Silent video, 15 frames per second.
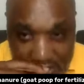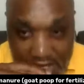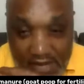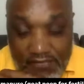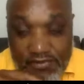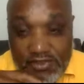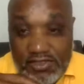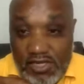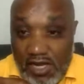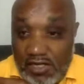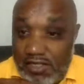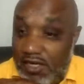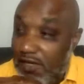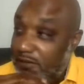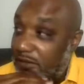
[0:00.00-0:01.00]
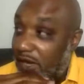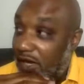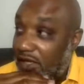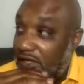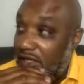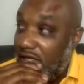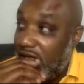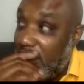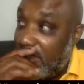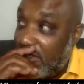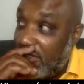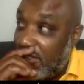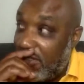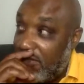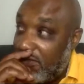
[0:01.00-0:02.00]
I haven't started any marketing on
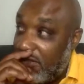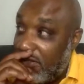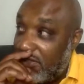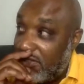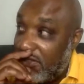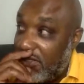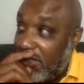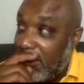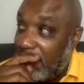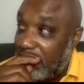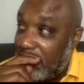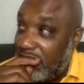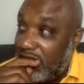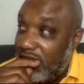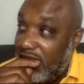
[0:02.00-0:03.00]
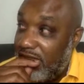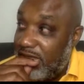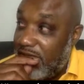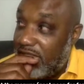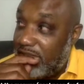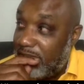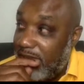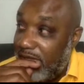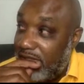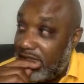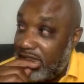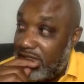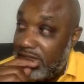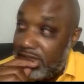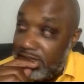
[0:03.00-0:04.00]
it yet. What is it called? Well, you gave me a
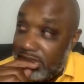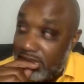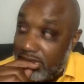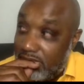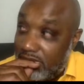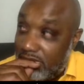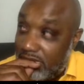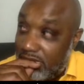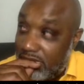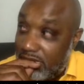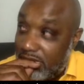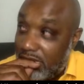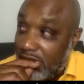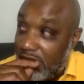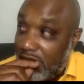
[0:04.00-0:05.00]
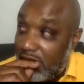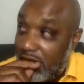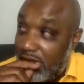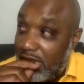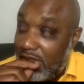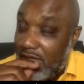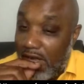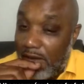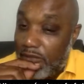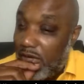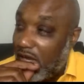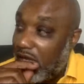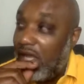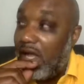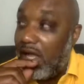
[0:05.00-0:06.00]
Spanish name. Hmm?
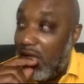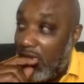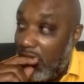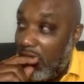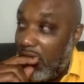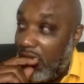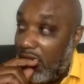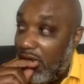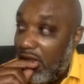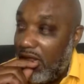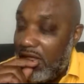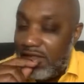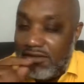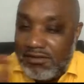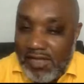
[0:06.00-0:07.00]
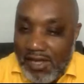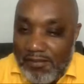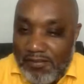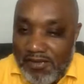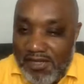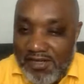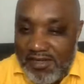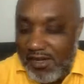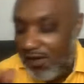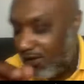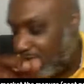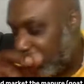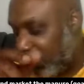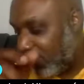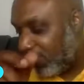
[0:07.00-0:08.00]
Cabra caca. Type it in
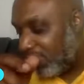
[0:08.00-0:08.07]
there.